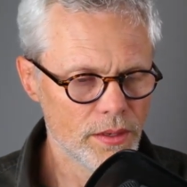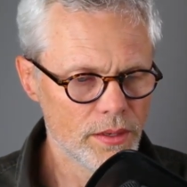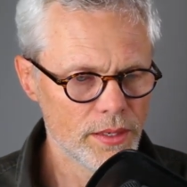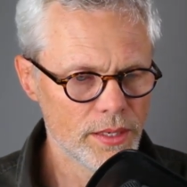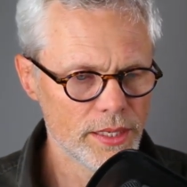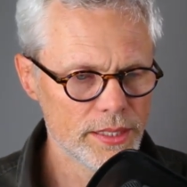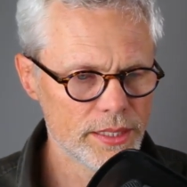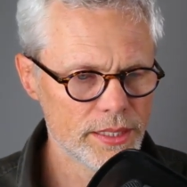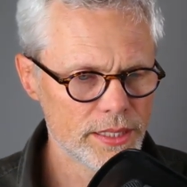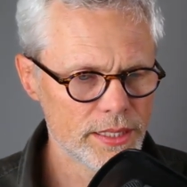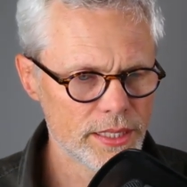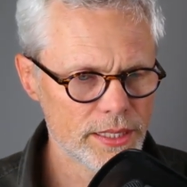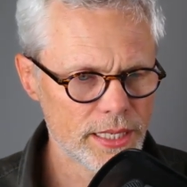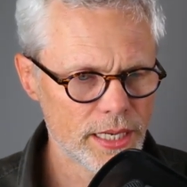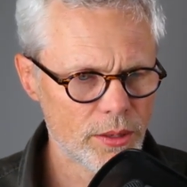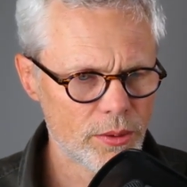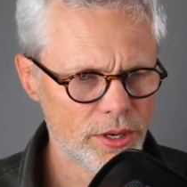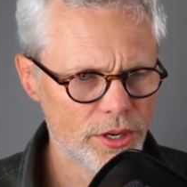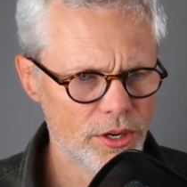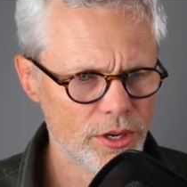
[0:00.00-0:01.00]
As he says,
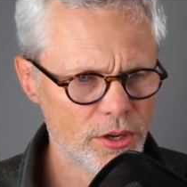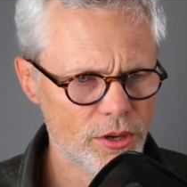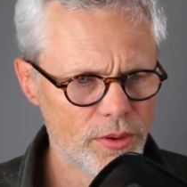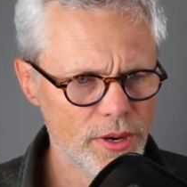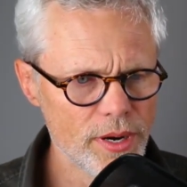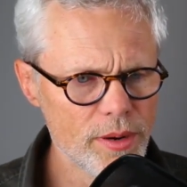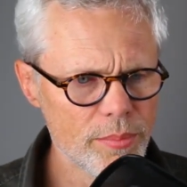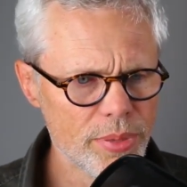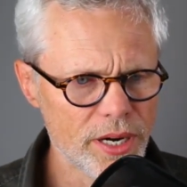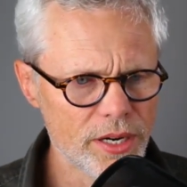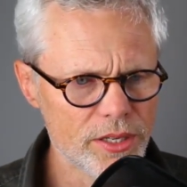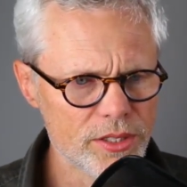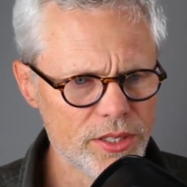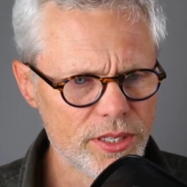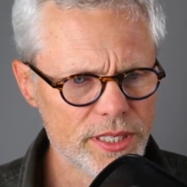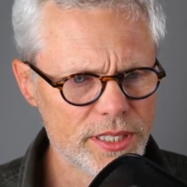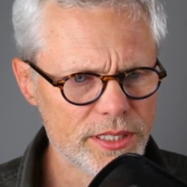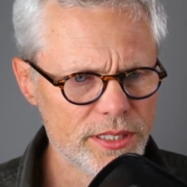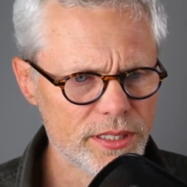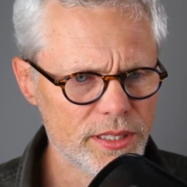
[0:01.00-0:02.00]
how are your grandparents? Are
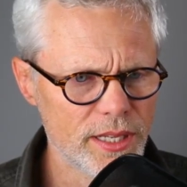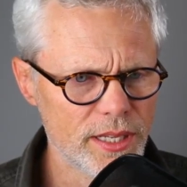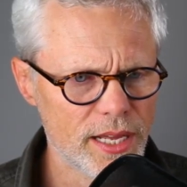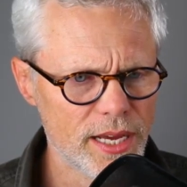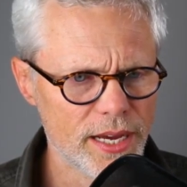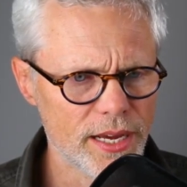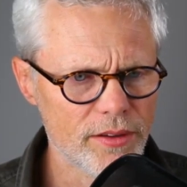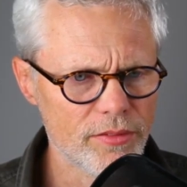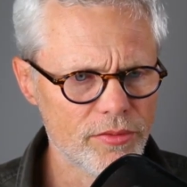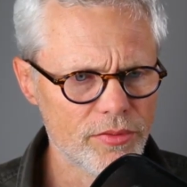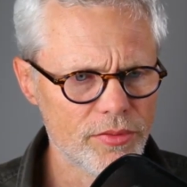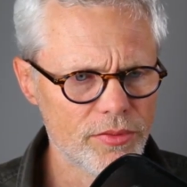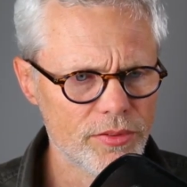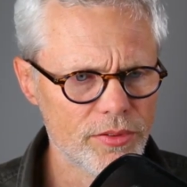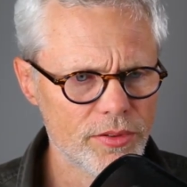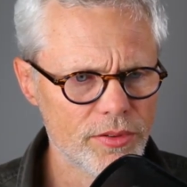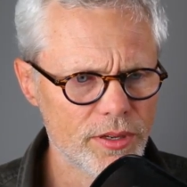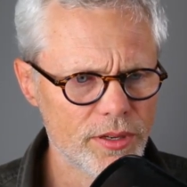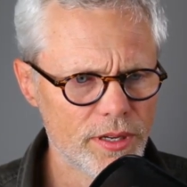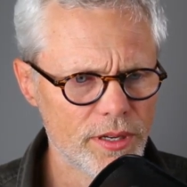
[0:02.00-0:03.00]
they still alive?
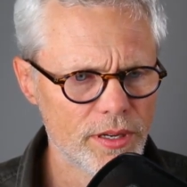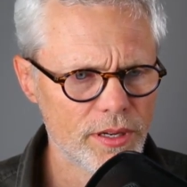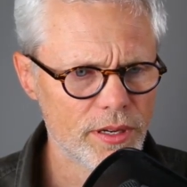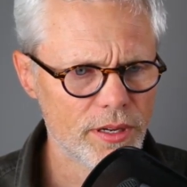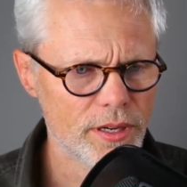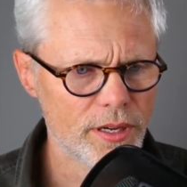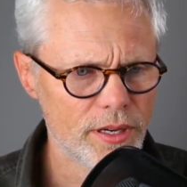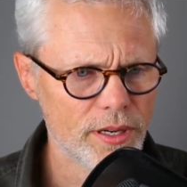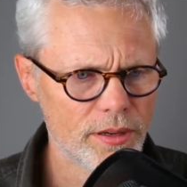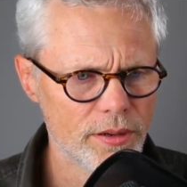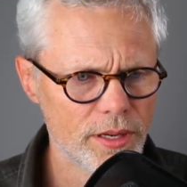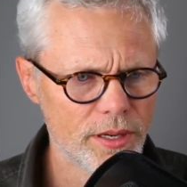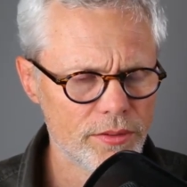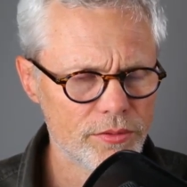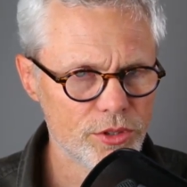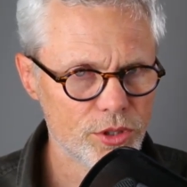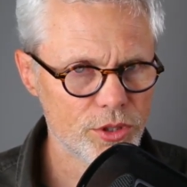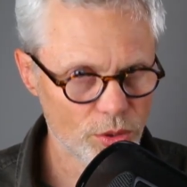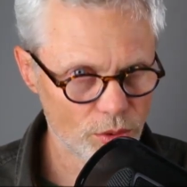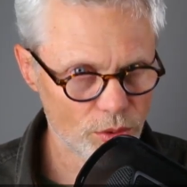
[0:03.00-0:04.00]
Uh, I
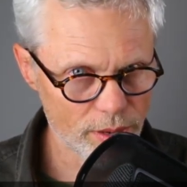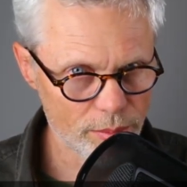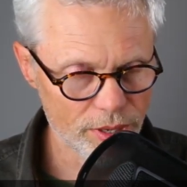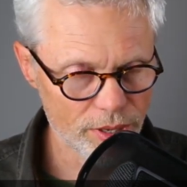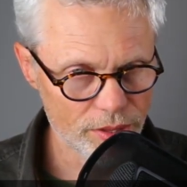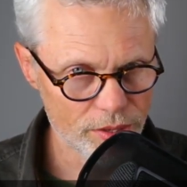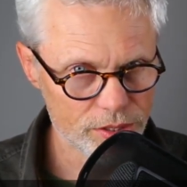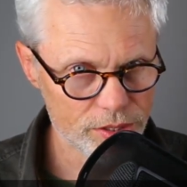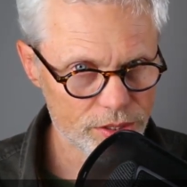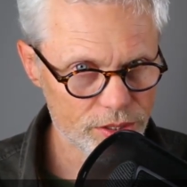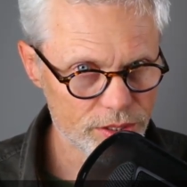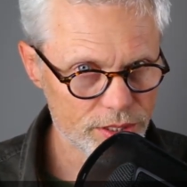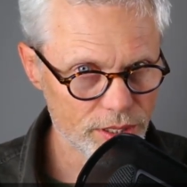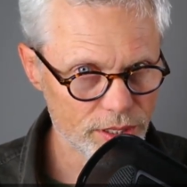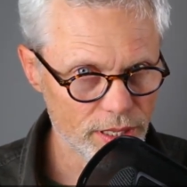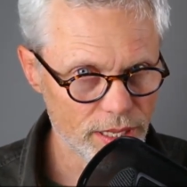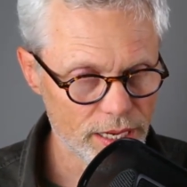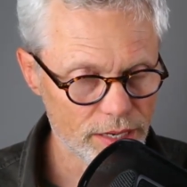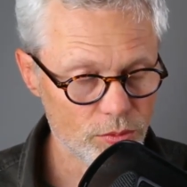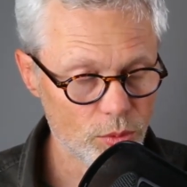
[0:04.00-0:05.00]
have two grandmothers. They're
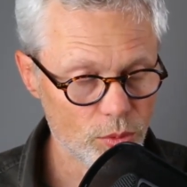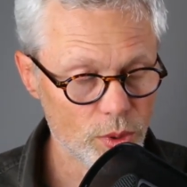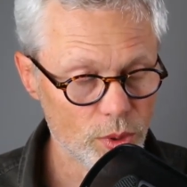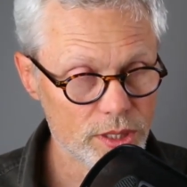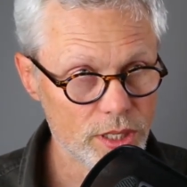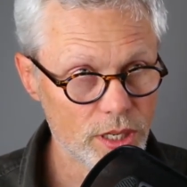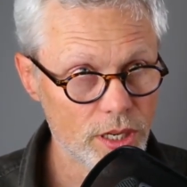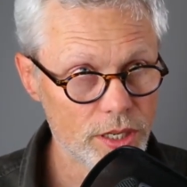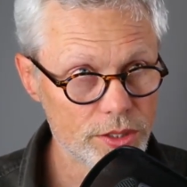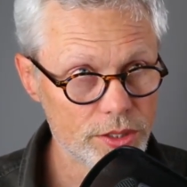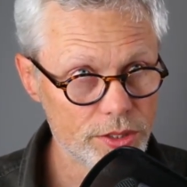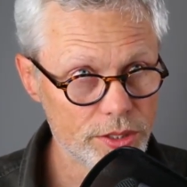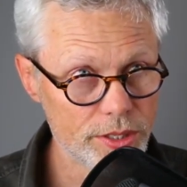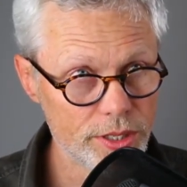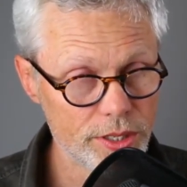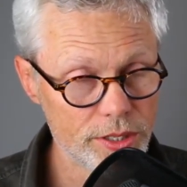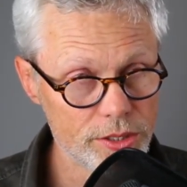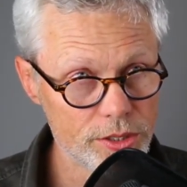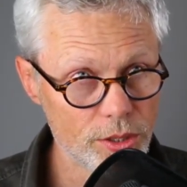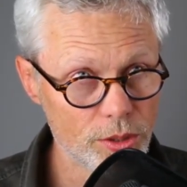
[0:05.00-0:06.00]
still alive. One's 100
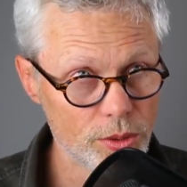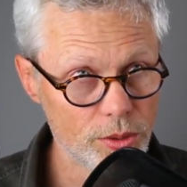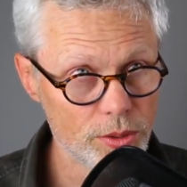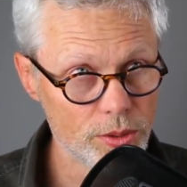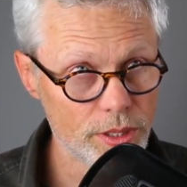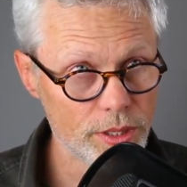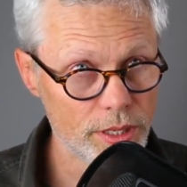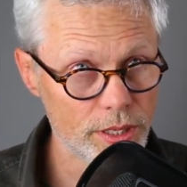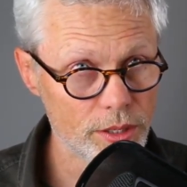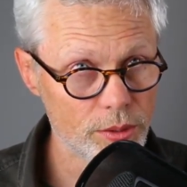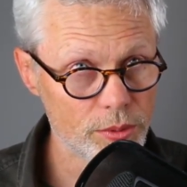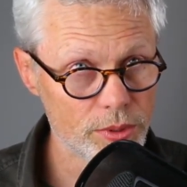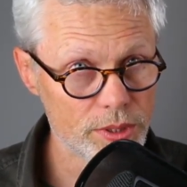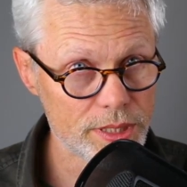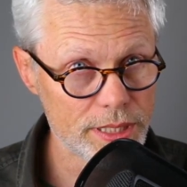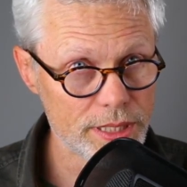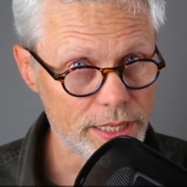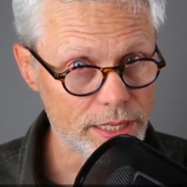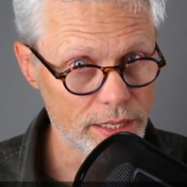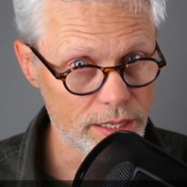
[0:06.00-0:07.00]
years old and the other
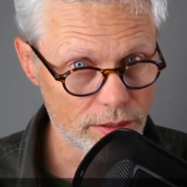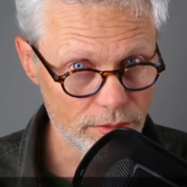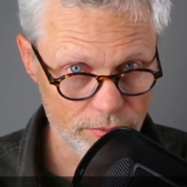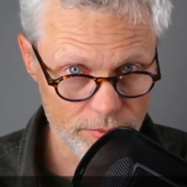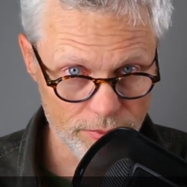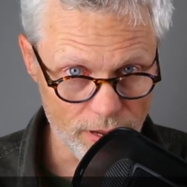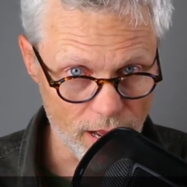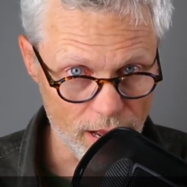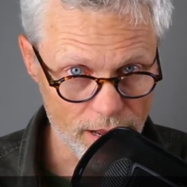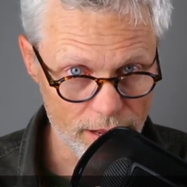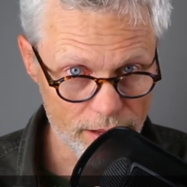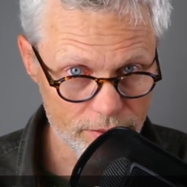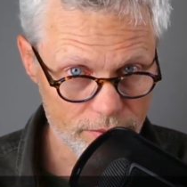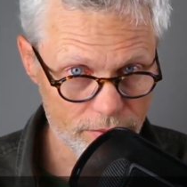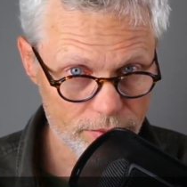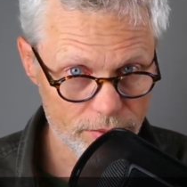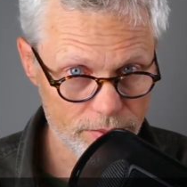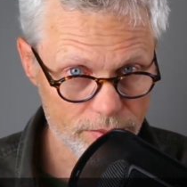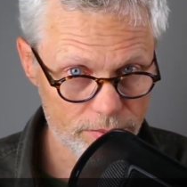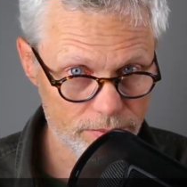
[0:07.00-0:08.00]
one's
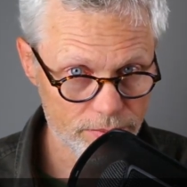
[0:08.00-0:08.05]
95.